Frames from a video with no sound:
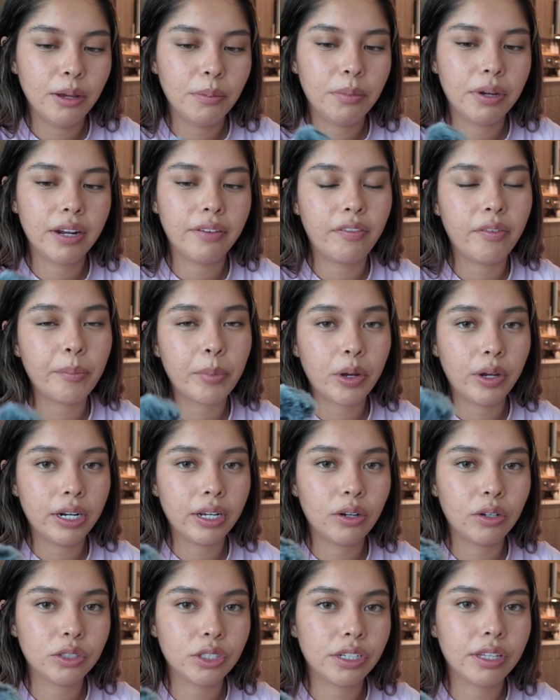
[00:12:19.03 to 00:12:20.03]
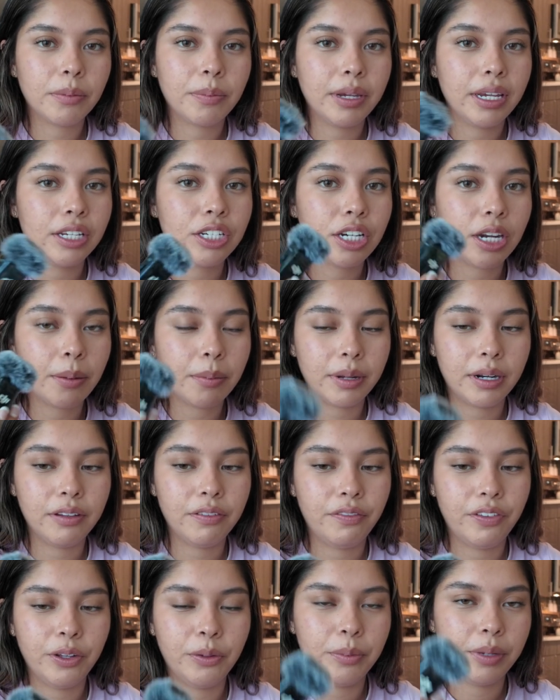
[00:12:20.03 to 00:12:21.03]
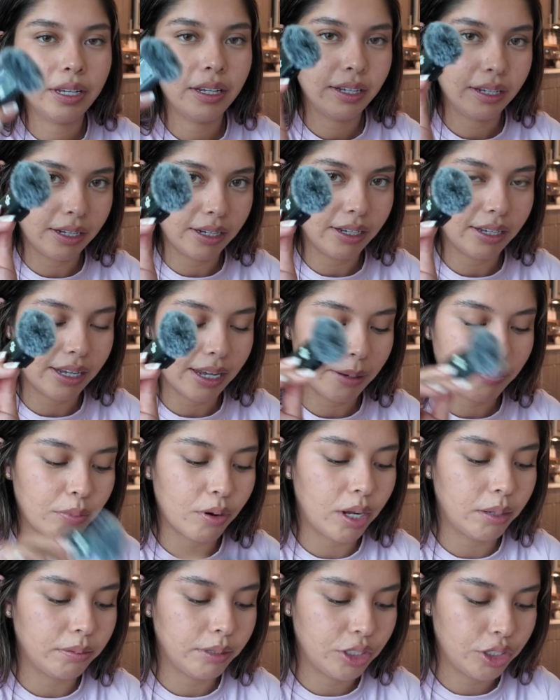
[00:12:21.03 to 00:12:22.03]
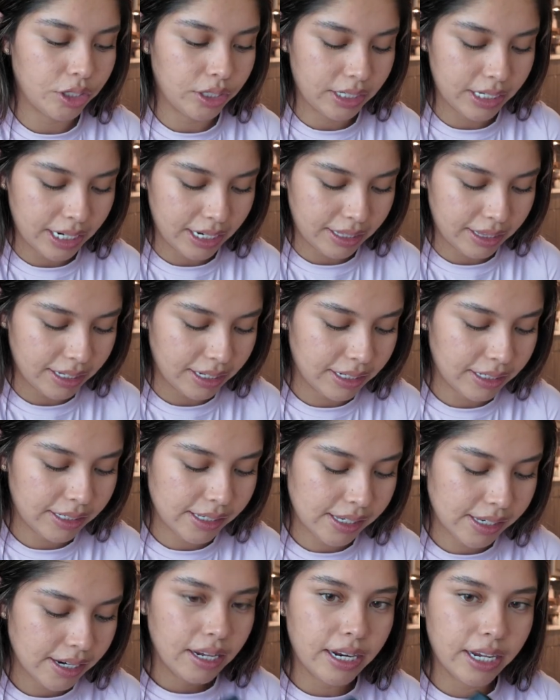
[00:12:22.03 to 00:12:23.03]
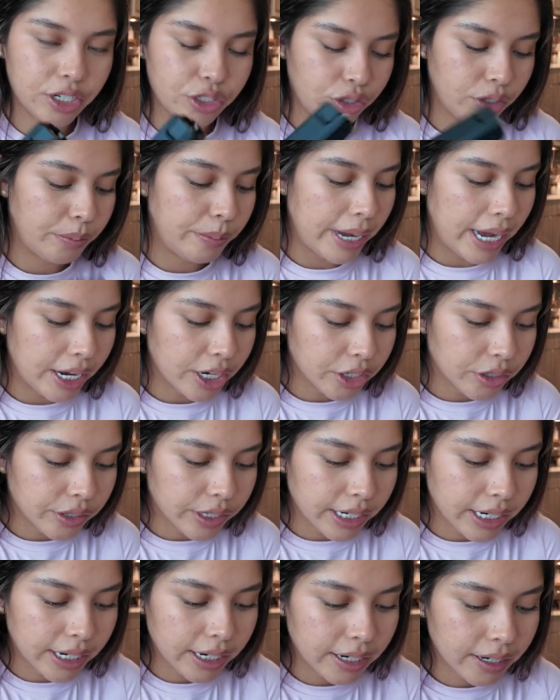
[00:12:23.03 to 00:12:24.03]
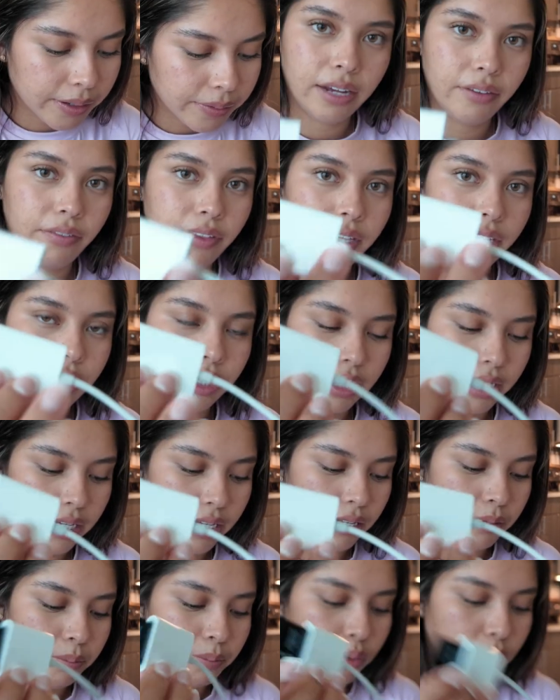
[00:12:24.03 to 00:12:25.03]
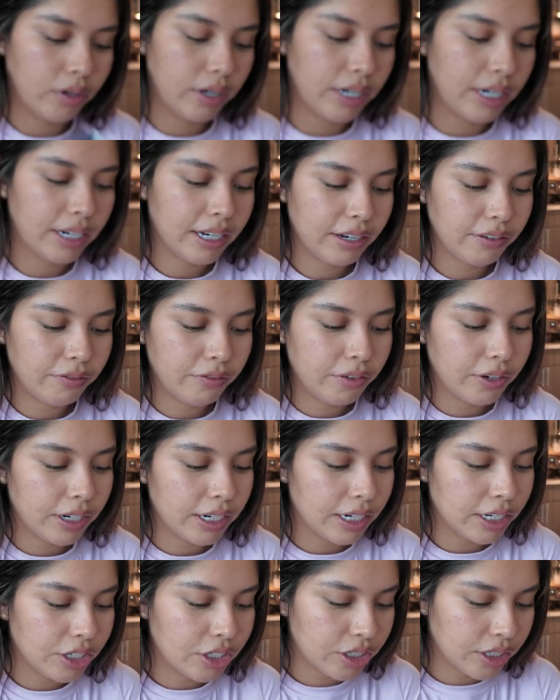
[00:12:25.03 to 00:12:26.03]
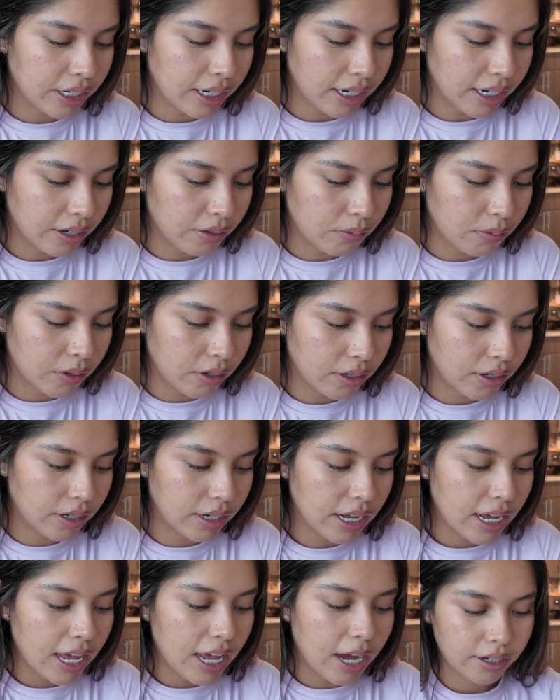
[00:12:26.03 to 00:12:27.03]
But if I'm gonna go to the beach and I'm gonna film it, I probably should take this. An extra battery. I have this to import any footage that I want.